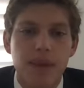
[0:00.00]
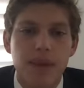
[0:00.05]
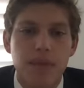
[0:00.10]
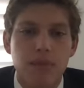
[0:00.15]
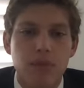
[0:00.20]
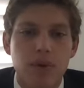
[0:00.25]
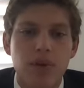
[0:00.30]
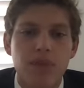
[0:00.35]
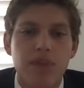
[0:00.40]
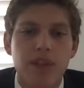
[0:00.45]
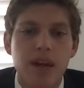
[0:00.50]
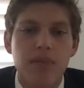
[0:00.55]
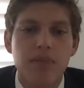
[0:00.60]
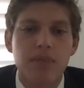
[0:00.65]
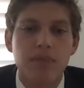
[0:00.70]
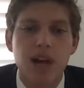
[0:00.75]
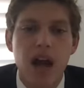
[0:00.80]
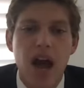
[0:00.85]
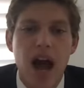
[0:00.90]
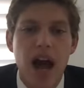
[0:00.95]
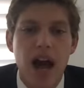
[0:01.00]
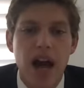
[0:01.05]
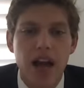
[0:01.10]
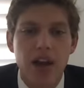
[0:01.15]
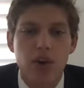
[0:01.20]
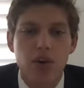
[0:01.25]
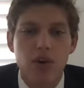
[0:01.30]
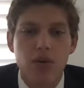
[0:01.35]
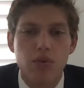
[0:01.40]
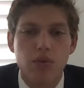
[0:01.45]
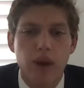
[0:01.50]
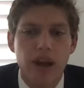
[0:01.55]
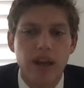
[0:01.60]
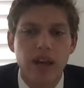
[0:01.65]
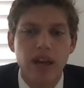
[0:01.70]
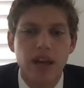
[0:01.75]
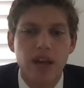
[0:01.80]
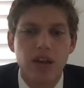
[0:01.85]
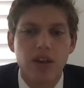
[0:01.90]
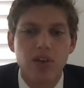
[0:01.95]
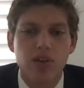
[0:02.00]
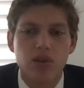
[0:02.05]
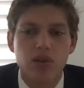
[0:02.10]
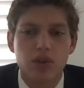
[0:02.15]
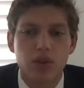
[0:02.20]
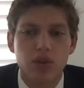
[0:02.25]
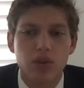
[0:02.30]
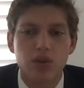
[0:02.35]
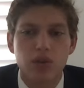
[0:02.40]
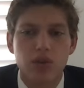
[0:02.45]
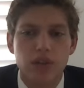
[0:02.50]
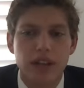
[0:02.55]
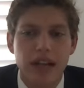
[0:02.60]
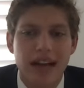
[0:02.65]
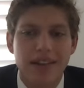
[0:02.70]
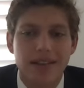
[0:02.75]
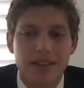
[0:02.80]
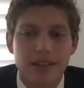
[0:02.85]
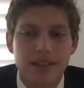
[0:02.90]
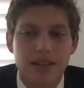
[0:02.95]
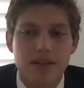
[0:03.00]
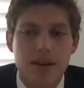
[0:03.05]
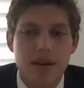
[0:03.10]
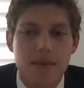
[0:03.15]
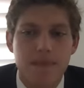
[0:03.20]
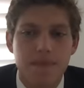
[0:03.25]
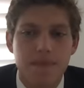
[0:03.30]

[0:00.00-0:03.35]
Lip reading: and moved them to higher ranking social classes.